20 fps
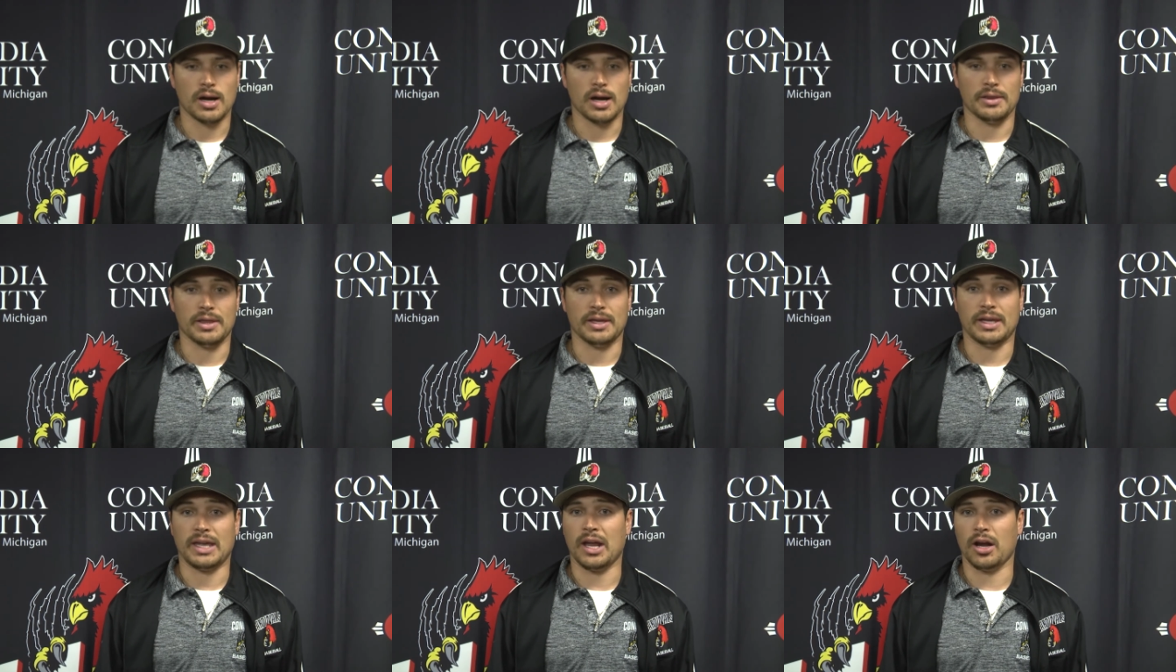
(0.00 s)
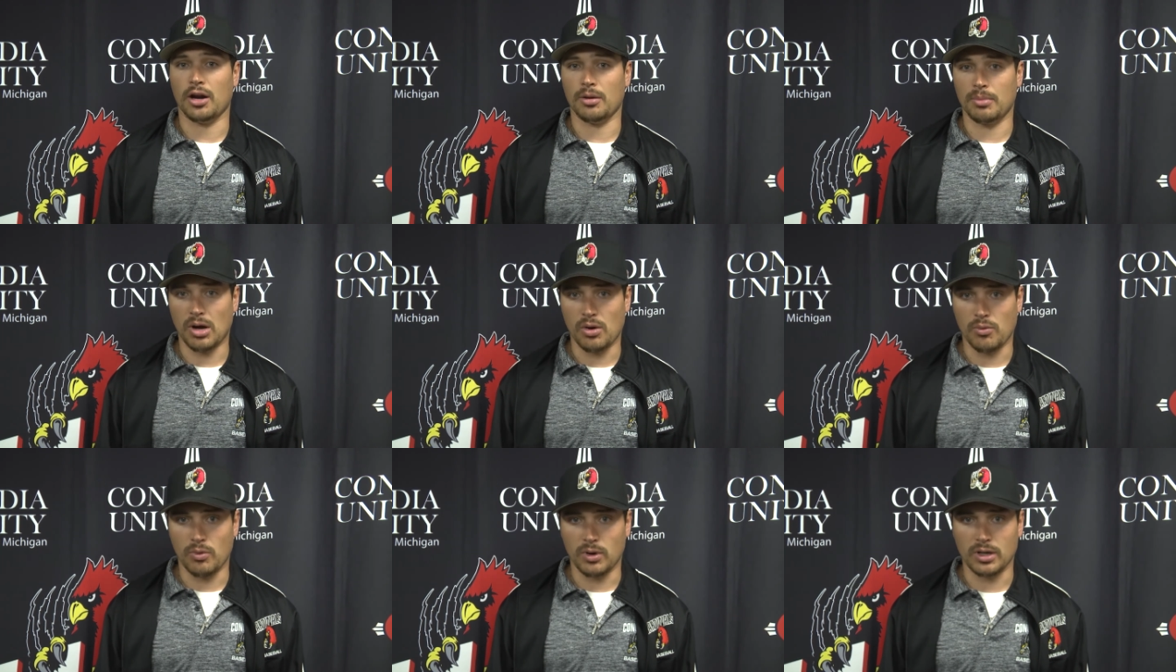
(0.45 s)
They care
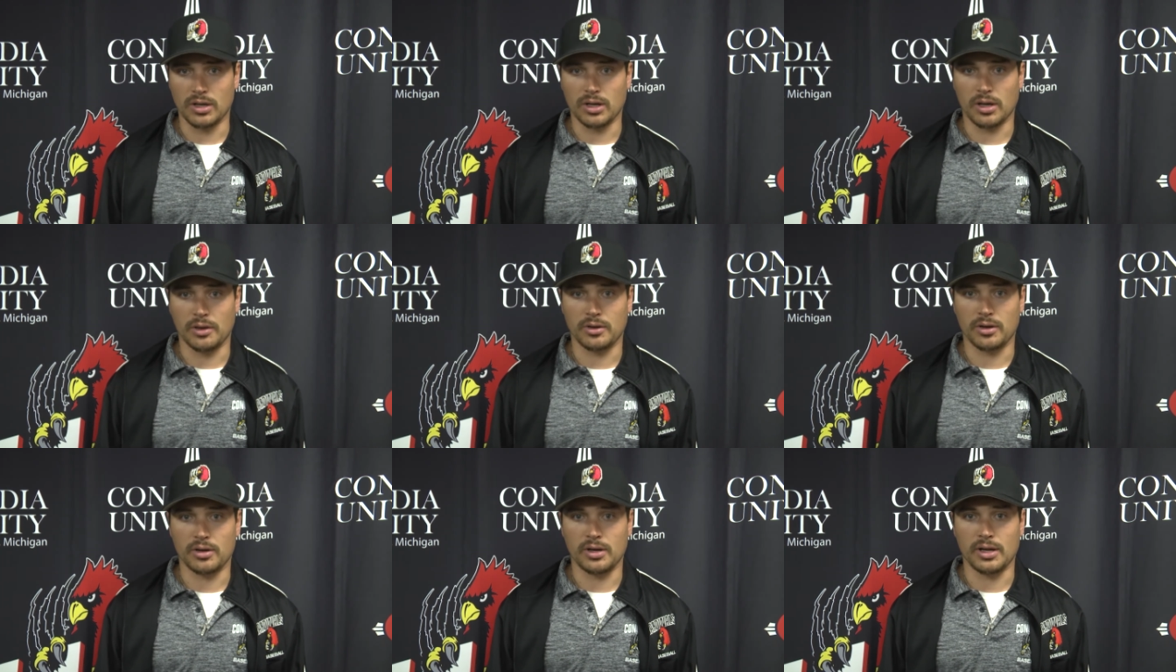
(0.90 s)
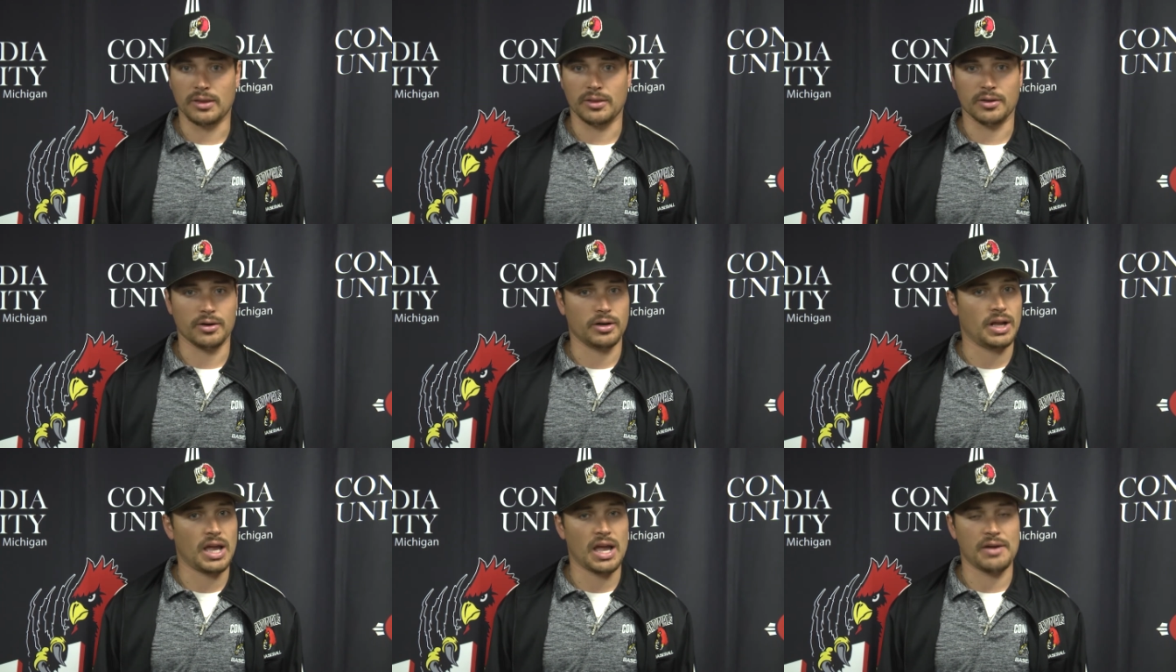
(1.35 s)
about one another, and
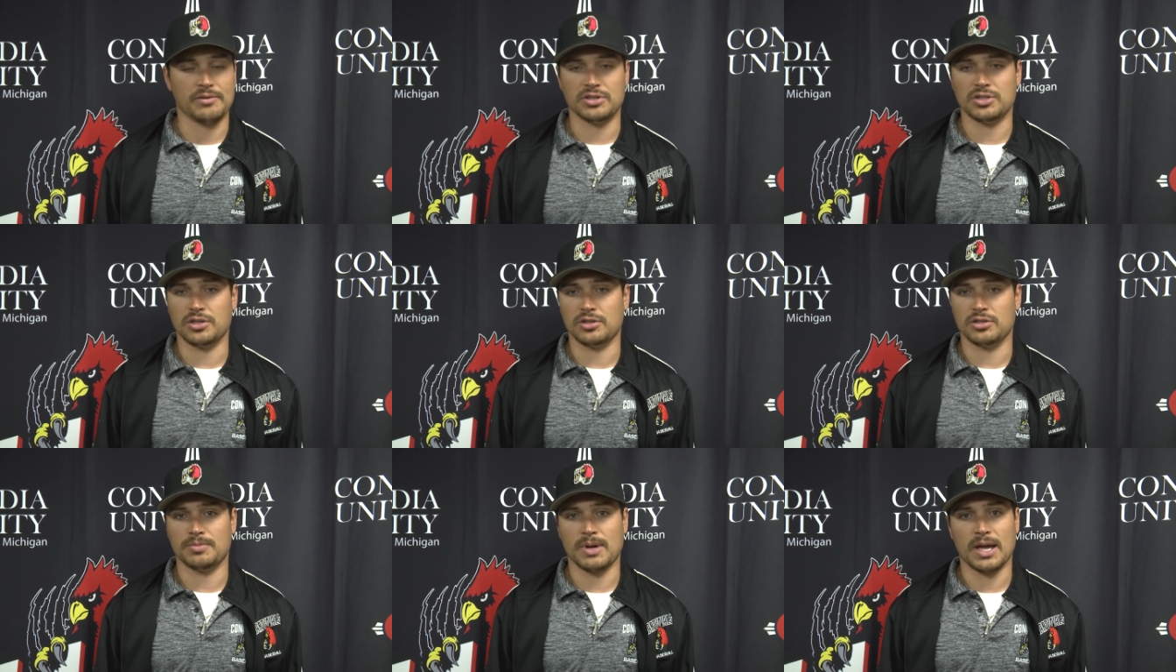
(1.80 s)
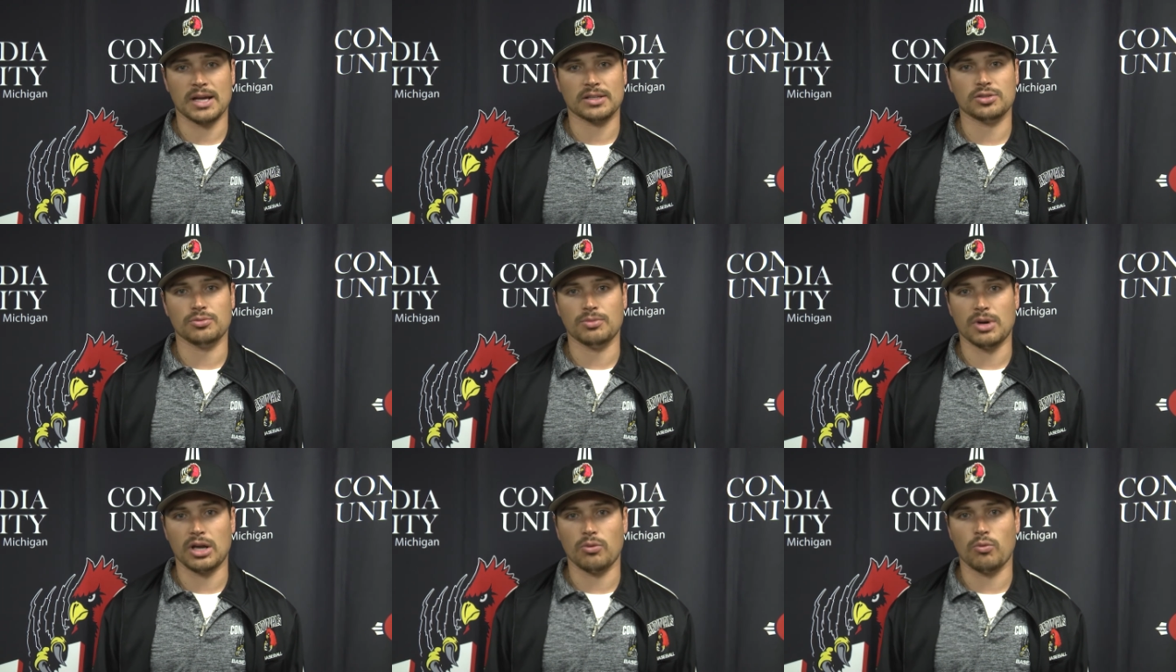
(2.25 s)
they're going to have each other's backs
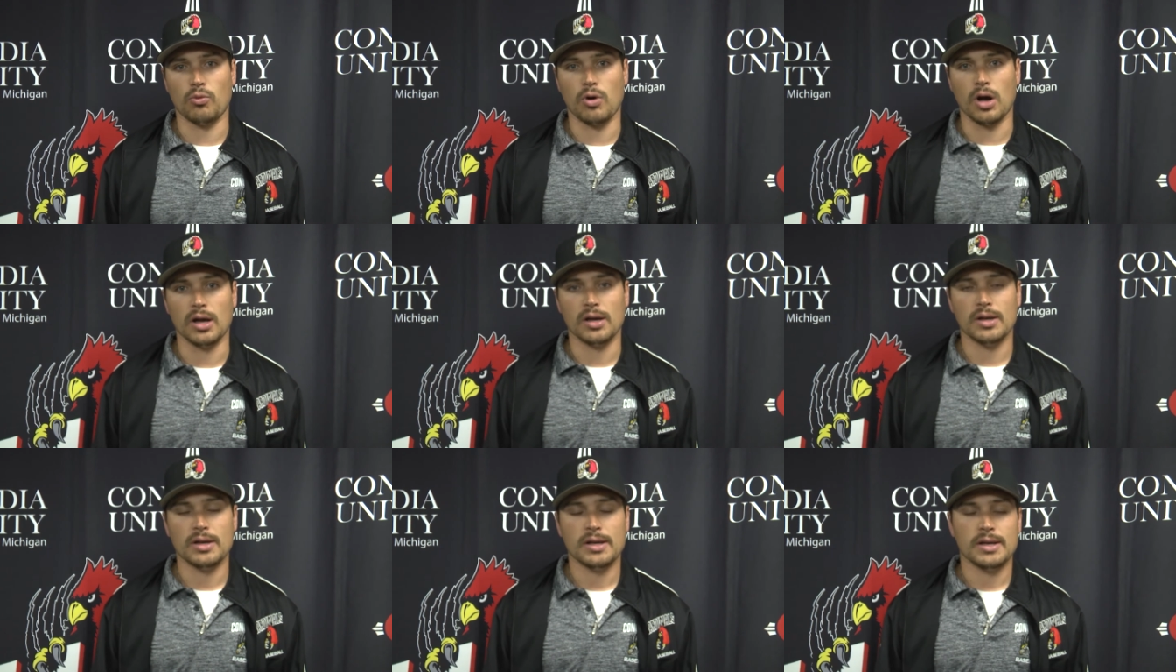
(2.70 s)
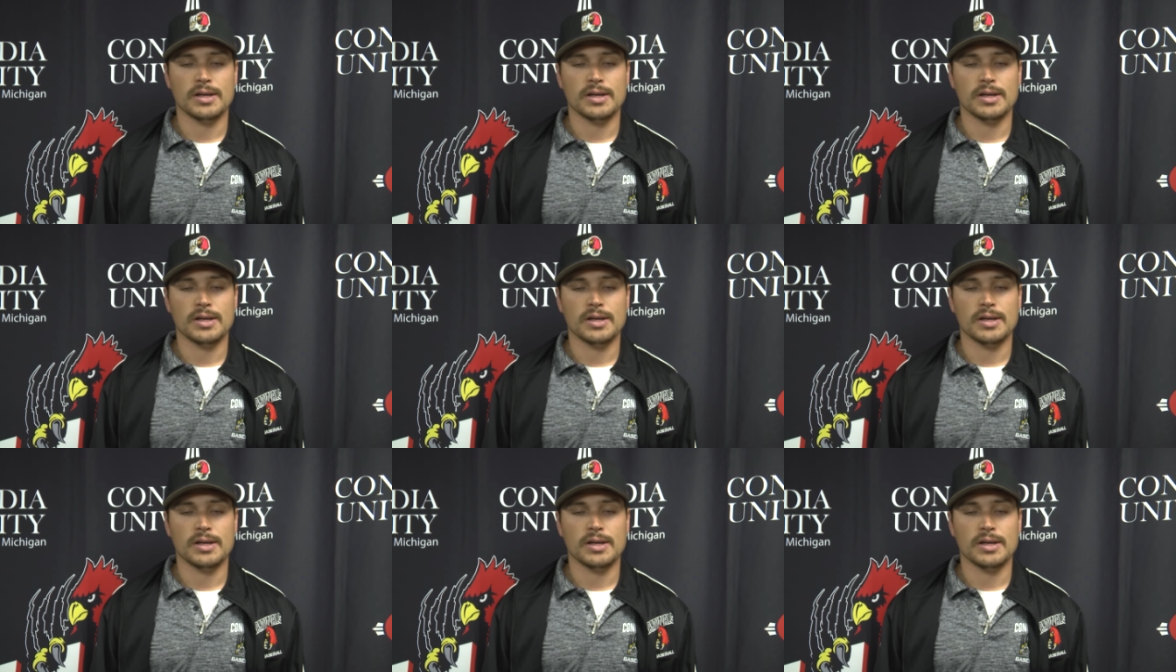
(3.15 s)
no matter what.